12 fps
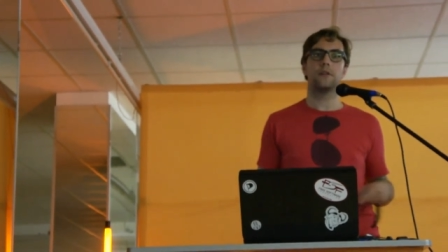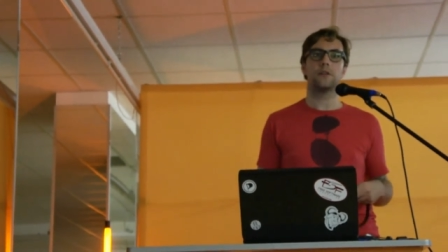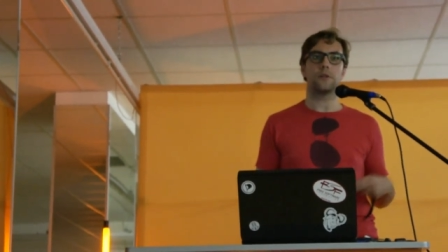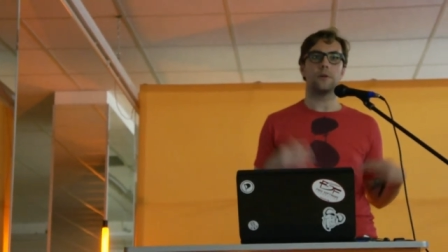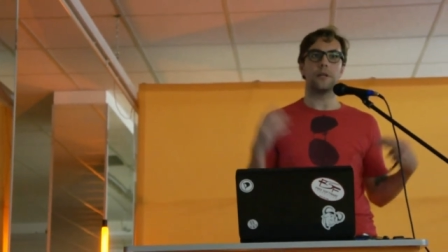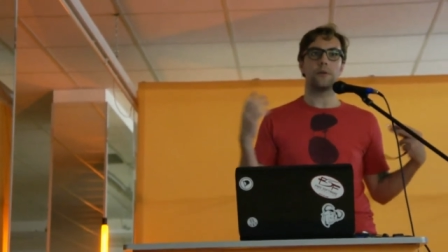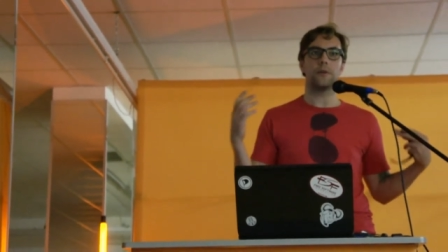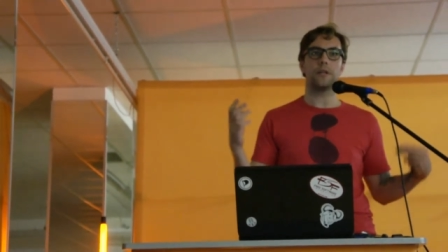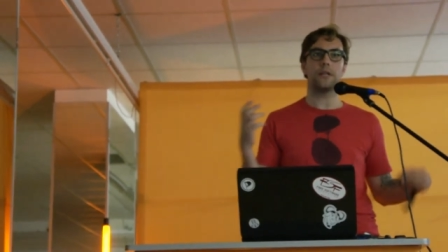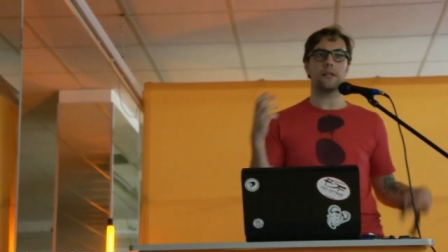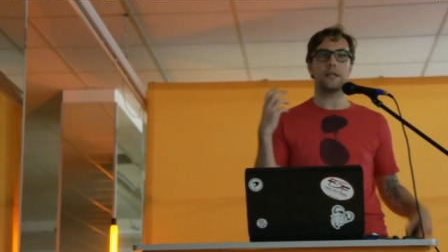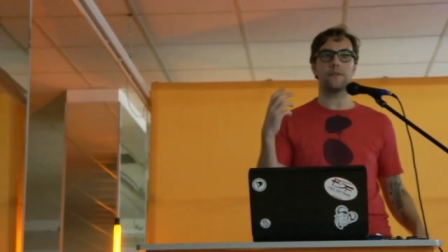So it
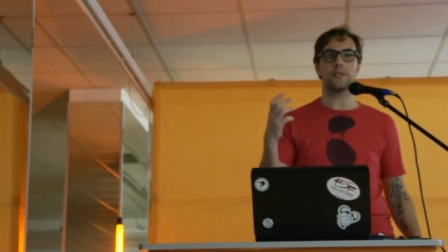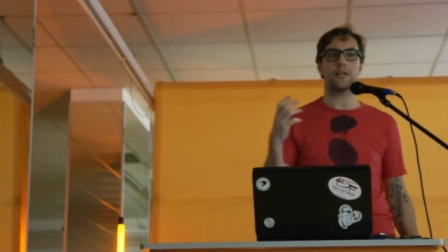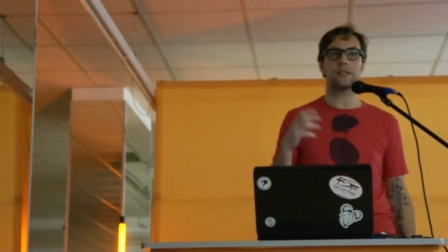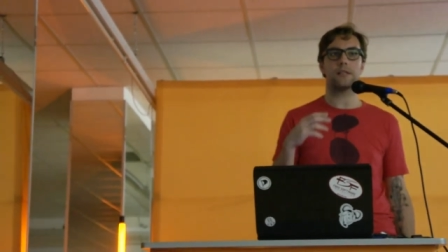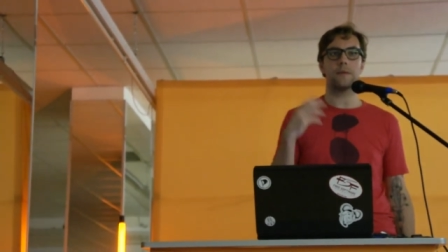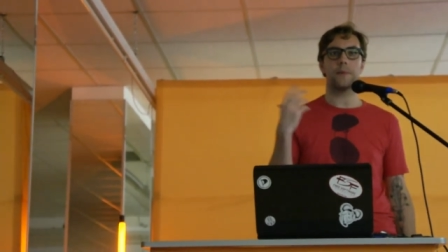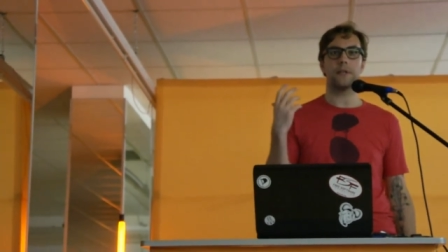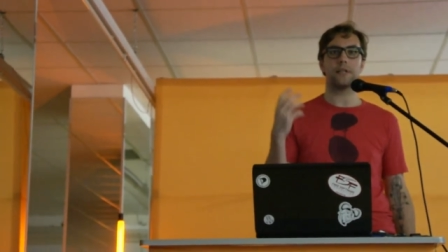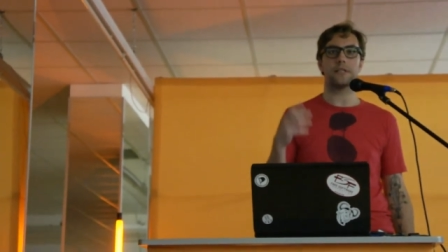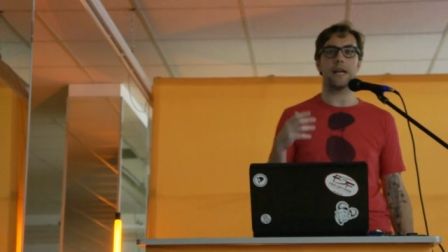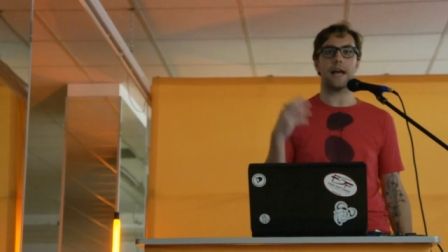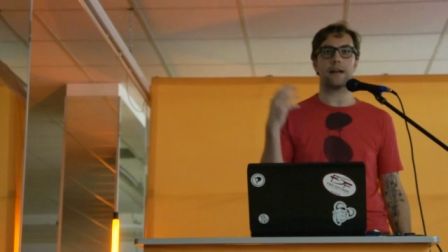really gives us the ability
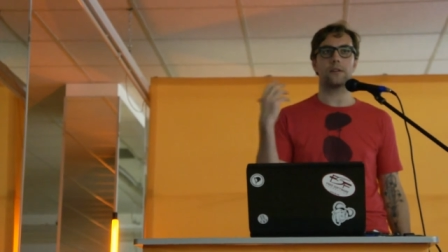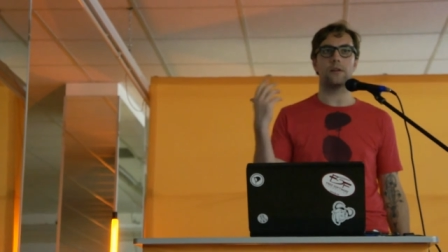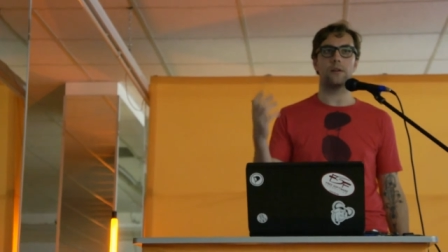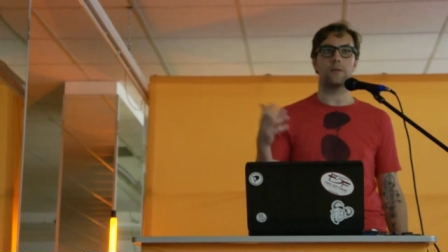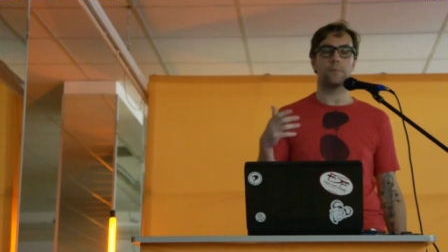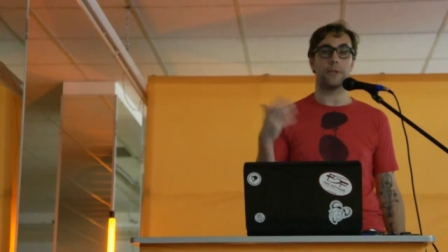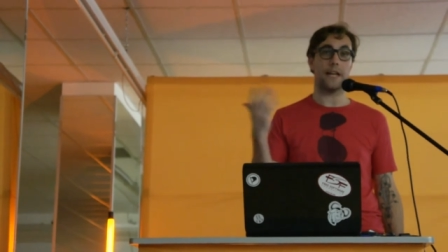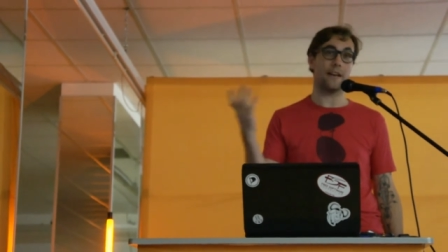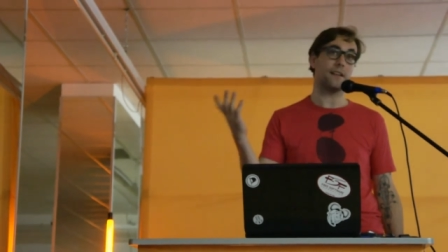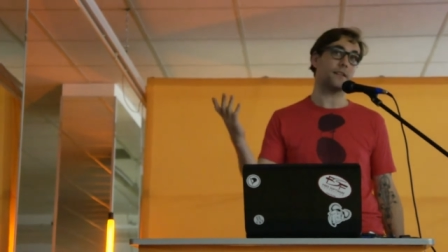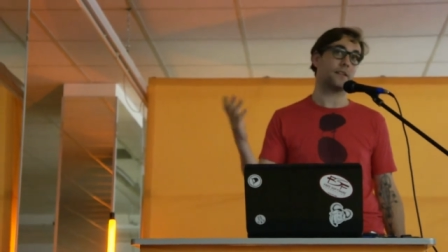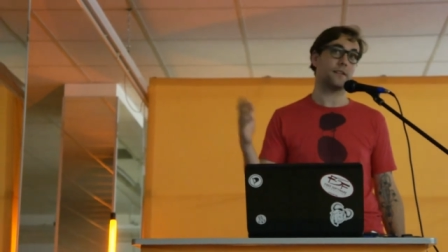to hack the
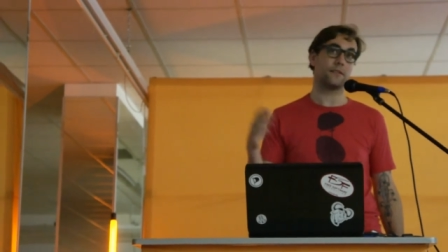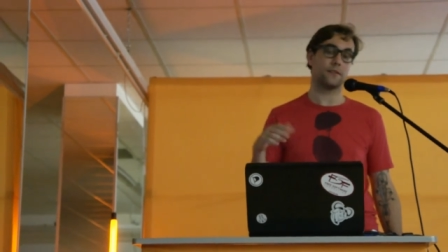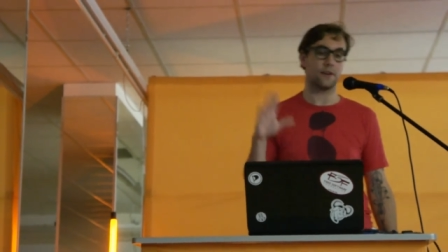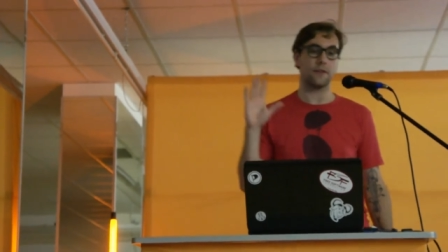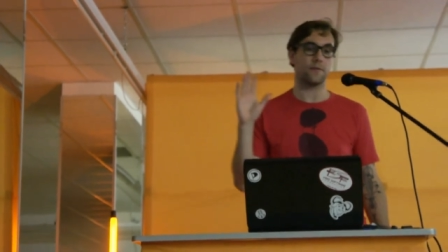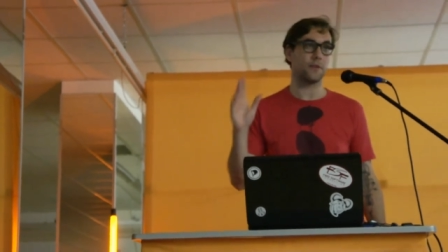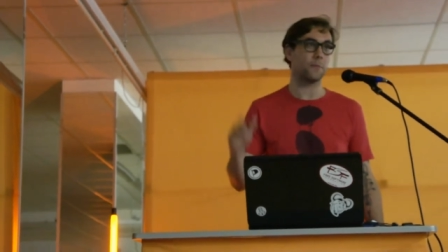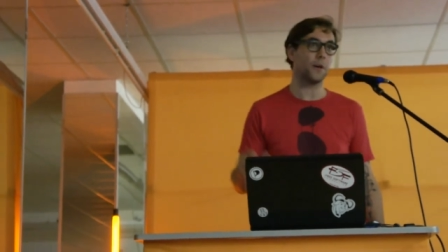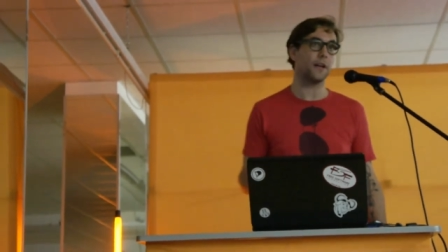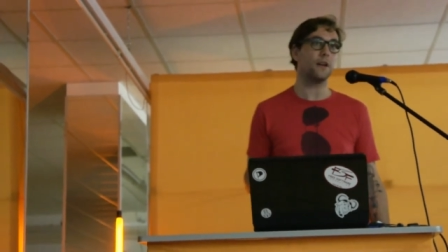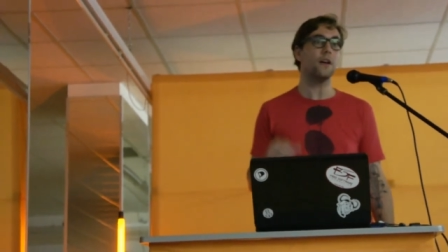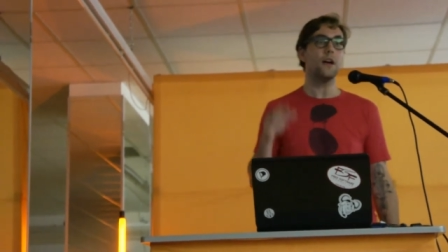planet, sorry for the
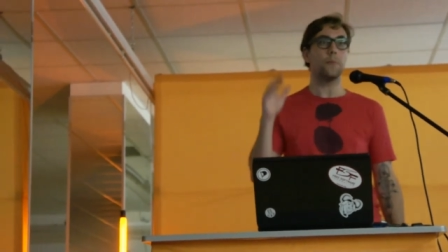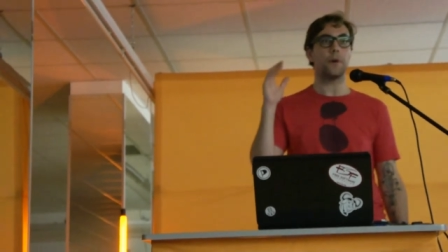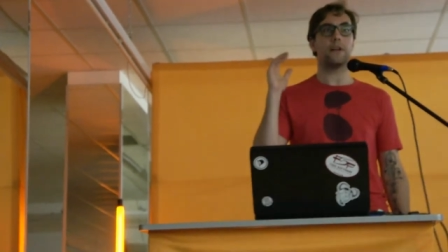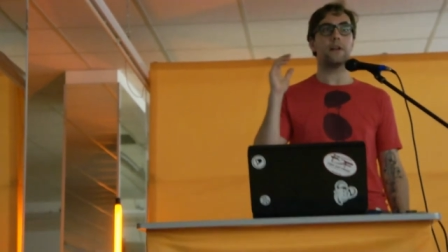pun, but